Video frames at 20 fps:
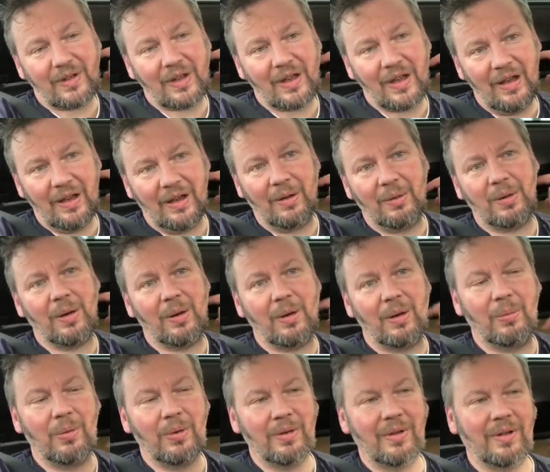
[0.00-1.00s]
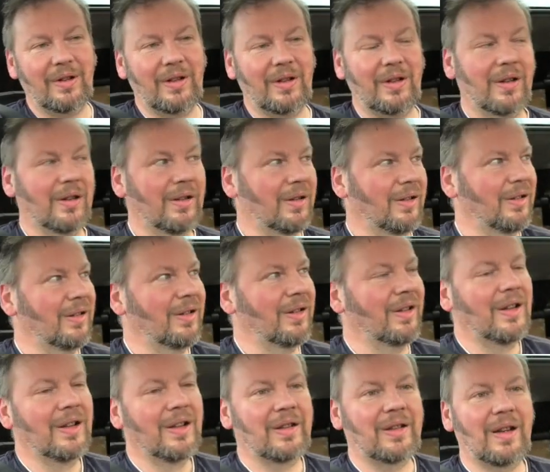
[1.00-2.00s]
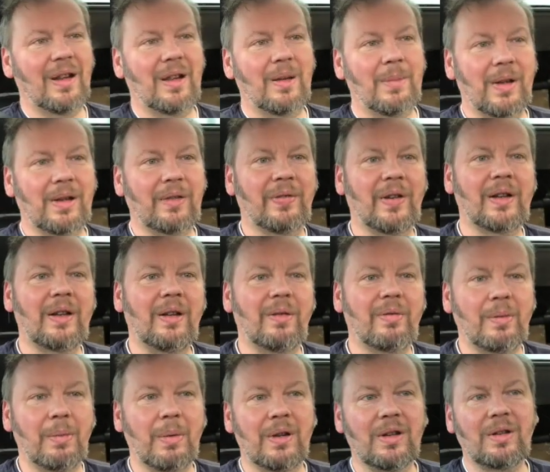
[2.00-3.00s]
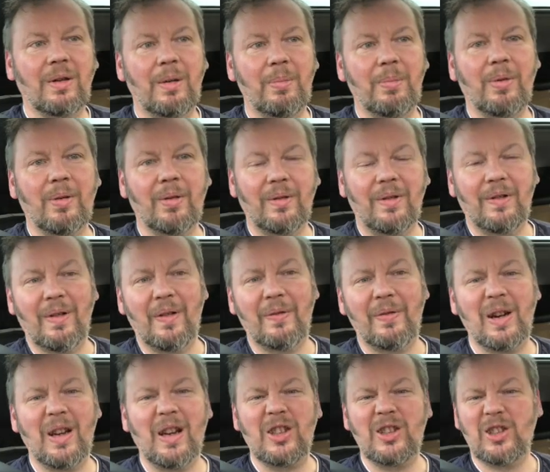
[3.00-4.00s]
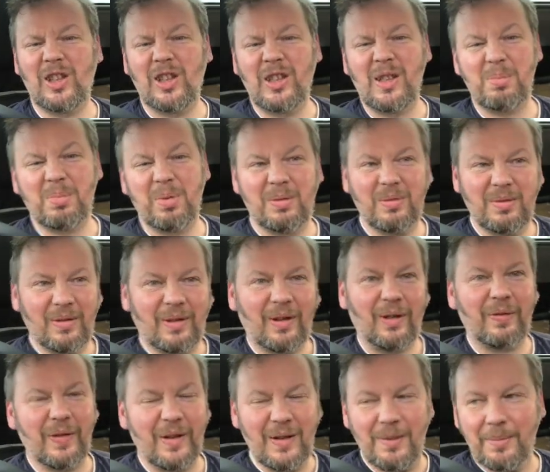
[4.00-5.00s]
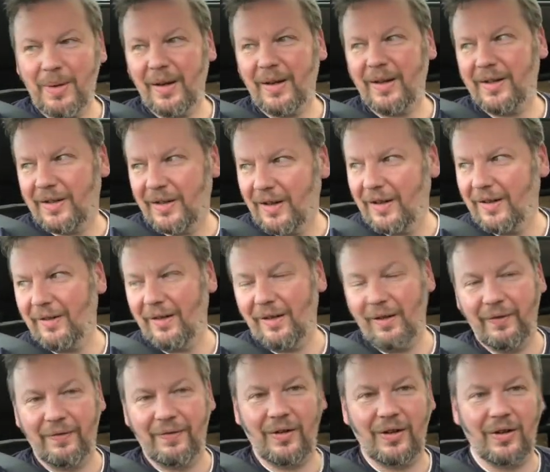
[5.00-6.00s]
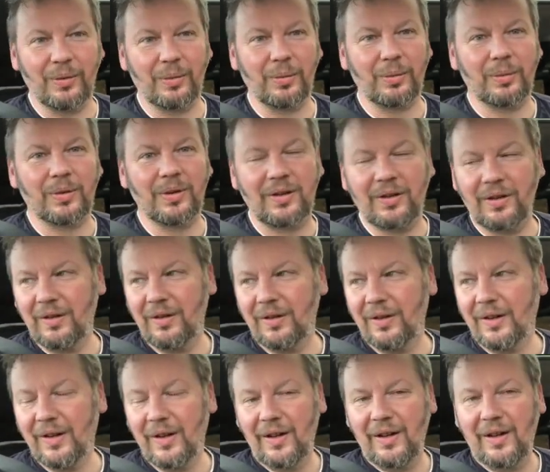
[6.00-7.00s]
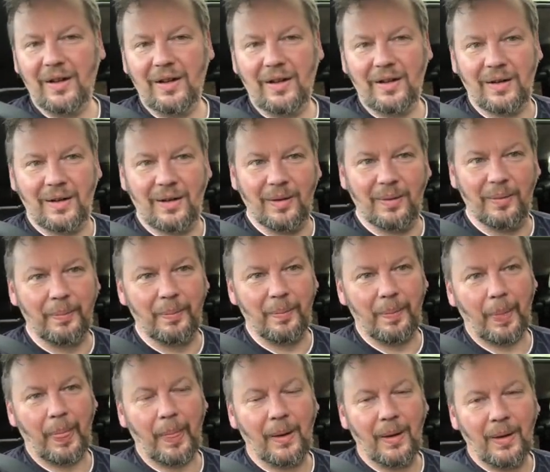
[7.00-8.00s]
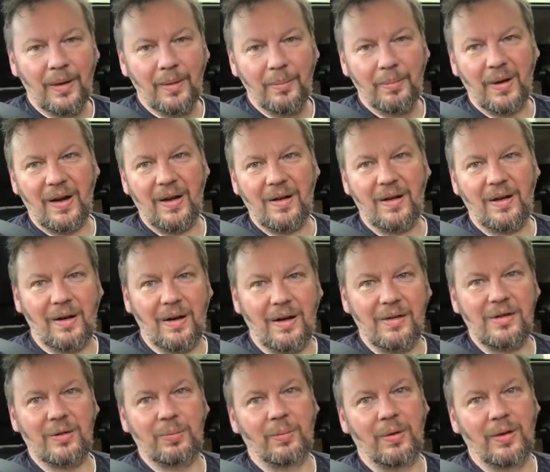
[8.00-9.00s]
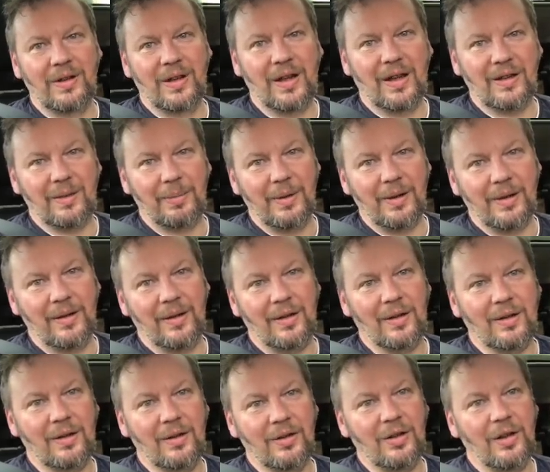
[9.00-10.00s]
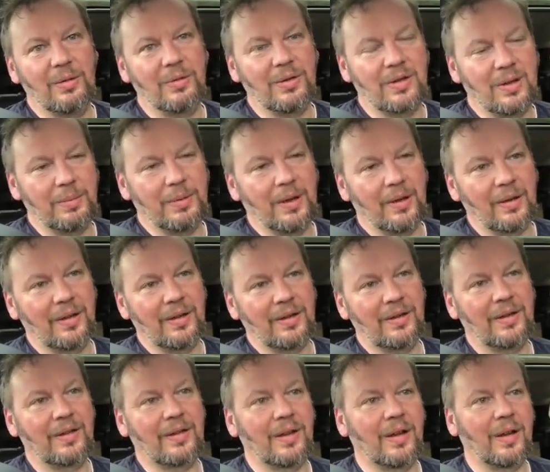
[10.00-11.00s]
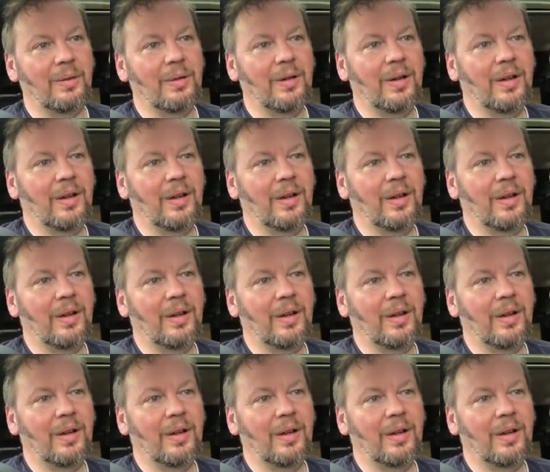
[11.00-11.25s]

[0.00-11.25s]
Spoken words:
you know, I want to get the best value from it, so I bought a very cheap off eBay set of tools, but I just wanted to get something that I could use, to be honest. So